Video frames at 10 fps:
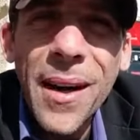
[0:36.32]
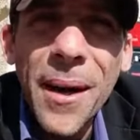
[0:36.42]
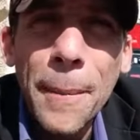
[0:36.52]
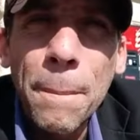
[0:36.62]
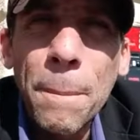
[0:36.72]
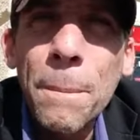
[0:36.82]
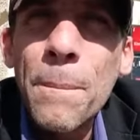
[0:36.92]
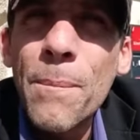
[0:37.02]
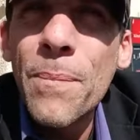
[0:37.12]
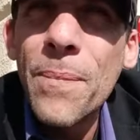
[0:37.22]
um,
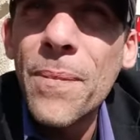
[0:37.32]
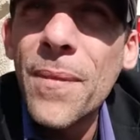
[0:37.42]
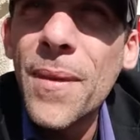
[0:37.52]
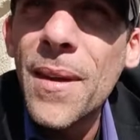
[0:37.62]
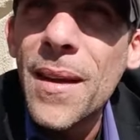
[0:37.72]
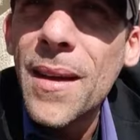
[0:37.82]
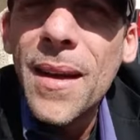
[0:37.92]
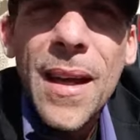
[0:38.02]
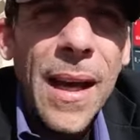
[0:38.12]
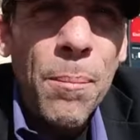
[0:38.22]

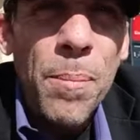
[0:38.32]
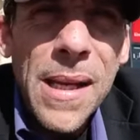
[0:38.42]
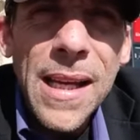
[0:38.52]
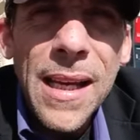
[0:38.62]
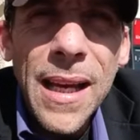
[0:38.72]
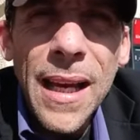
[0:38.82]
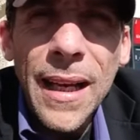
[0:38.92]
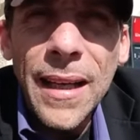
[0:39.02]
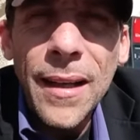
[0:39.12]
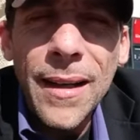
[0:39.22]
and be
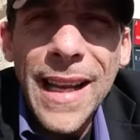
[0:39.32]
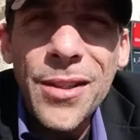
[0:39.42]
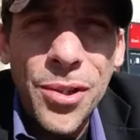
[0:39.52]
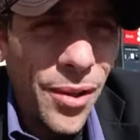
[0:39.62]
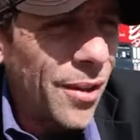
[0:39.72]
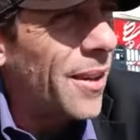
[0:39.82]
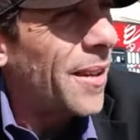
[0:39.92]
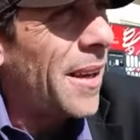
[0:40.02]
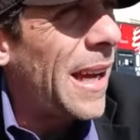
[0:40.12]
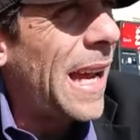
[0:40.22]
in nature.
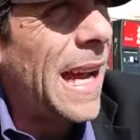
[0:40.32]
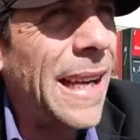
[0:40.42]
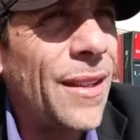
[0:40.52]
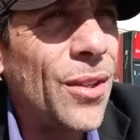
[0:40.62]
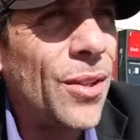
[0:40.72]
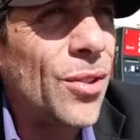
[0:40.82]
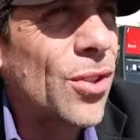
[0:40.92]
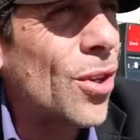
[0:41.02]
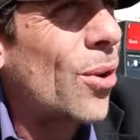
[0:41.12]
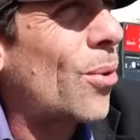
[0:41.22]
And
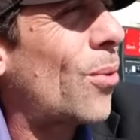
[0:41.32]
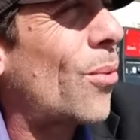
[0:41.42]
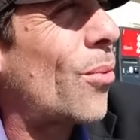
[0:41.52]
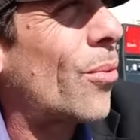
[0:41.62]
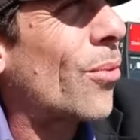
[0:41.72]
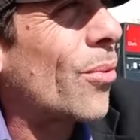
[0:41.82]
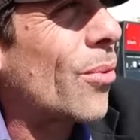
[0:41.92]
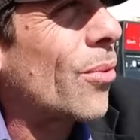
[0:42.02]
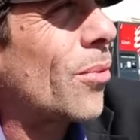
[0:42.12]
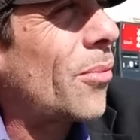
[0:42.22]
so
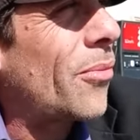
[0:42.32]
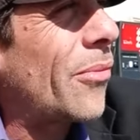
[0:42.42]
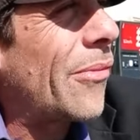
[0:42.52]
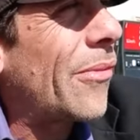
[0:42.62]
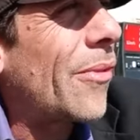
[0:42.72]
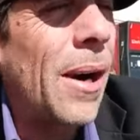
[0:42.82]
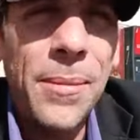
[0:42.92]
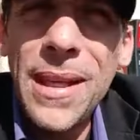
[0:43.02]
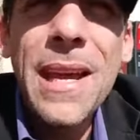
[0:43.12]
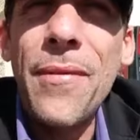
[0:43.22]
I'm
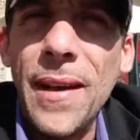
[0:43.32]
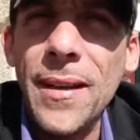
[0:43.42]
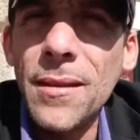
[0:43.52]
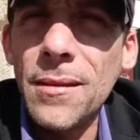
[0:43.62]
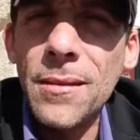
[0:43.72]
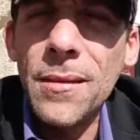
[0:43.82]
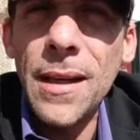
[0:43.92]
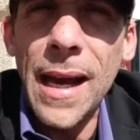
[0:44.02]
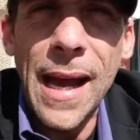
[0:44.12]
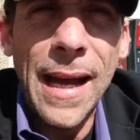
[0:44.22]
leaving.
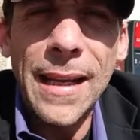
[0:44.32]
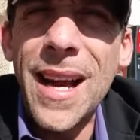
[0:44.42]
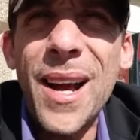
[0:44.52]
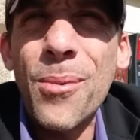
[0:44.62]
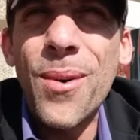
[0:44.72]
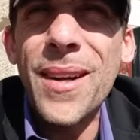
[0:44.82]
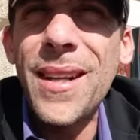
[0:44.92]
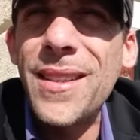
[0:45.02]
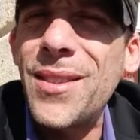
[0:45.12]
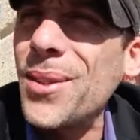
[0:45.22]
And I
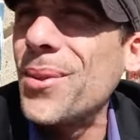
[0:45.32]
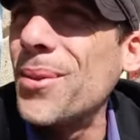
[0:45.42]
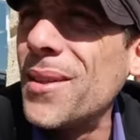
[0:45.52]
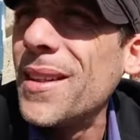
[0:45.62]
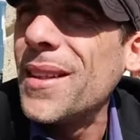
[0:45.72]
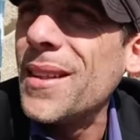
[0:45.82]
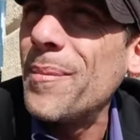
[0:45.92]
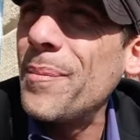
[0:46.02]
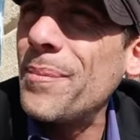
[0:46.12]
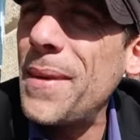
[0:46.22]
wanted to
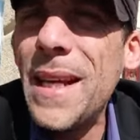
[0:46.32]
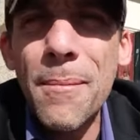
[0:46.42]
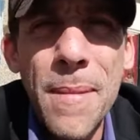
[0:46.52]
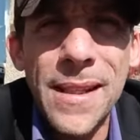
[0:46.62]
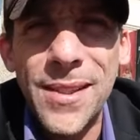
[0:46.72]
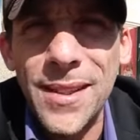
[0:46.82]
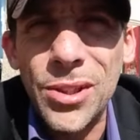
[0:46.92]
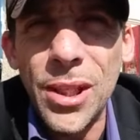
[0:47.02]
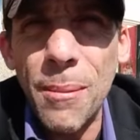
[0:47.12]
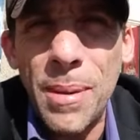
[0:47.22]
make a
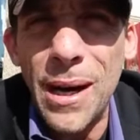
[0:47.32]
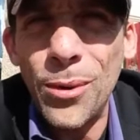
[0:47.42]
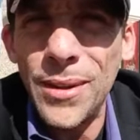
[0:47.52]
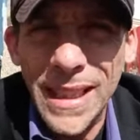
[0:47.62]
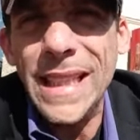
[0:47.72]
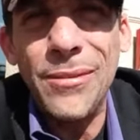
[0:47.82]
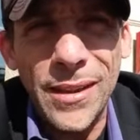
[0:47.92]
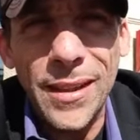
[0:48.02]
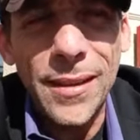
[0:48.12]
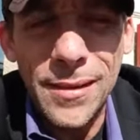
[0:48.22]
message about
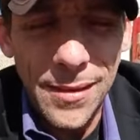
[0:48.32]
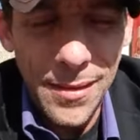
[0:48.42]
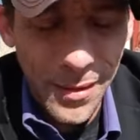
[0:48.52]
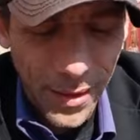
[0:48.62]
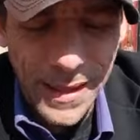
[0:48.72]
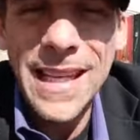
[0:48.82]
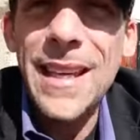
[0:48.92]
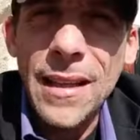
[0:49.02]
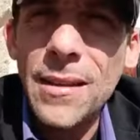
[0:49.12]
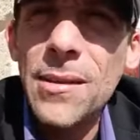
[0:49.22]
leaving
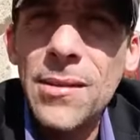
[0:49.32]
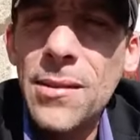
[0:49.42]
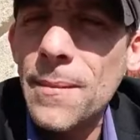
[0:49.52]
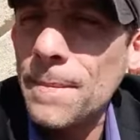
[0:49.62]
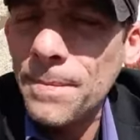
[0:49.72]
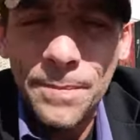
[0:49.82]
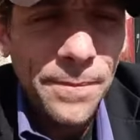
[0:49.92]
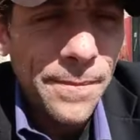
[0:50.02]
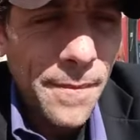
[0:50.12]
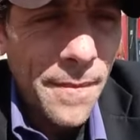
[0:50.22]
things
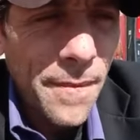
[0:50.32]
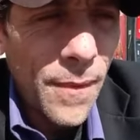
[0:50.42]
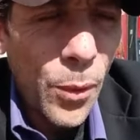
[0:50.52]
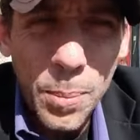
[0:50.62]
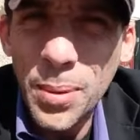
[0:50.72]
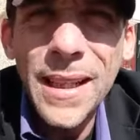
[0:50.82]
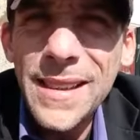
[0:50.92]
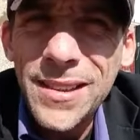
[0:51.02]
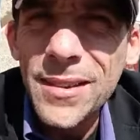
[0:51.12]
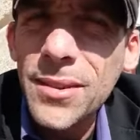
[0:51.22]
or
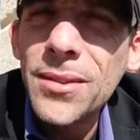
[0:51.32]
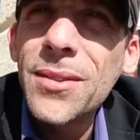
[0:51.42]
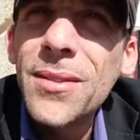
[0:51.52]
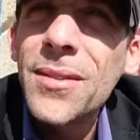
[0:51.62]
places.